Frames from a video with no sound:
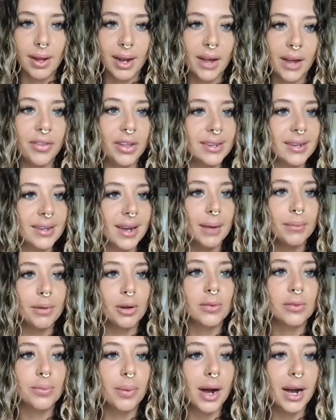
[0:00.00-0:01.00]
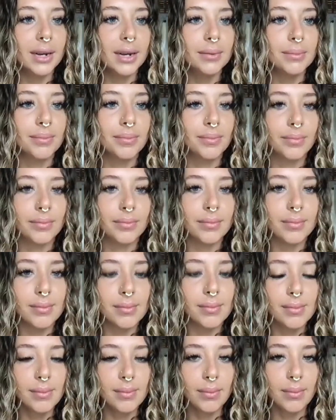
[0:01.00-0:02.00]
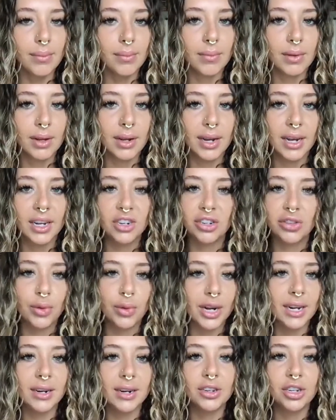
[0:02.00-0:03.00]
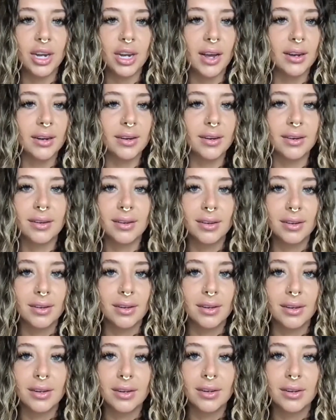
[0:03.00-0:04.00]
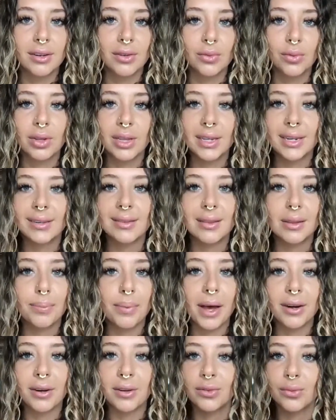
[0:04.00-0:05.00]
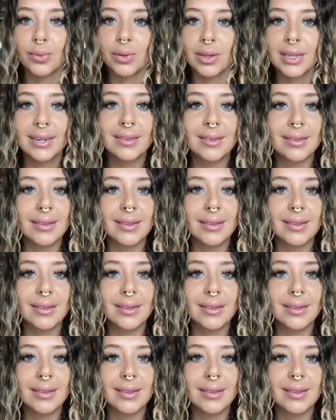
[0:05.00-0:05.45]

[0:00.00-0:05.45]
And then time goes by and she's ready to shed. Release the petals, release